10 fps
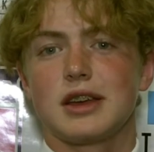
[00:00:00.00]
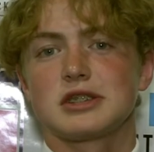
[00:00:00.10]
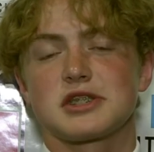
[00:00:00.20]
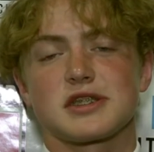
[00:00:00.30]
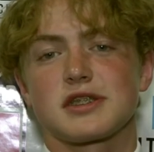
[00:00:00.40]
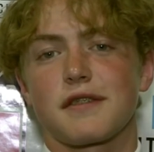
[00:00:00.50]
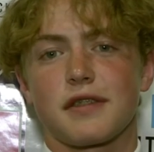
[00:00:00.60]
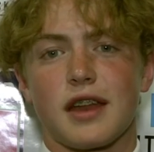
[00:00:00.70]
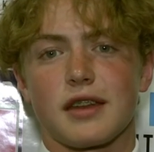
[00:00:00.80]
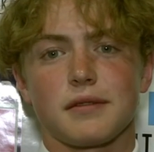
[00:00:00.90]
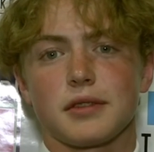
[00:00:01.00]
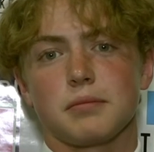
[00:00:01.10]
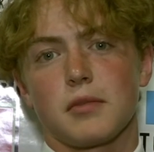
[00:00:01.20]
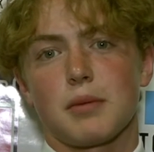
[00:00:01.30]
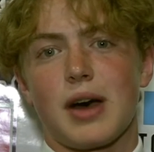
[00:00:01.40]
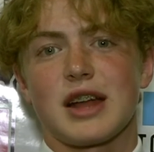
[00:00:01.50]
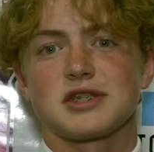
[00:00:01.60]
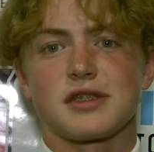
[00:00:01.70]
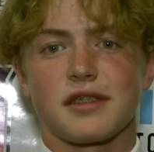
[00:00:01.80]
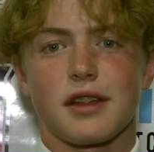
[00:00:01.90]
Just stuff that I didn't even
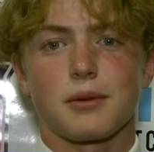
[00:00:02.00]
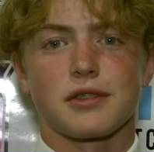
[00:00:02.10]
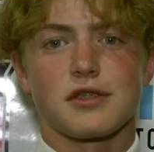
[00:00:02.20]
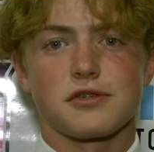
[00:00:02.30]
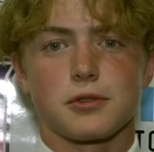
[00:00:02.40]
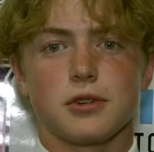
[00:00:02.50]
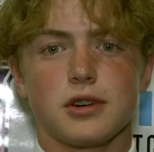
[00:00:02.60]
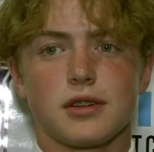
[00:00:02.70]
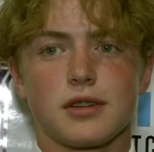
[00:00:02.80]
imagine until I went to the school.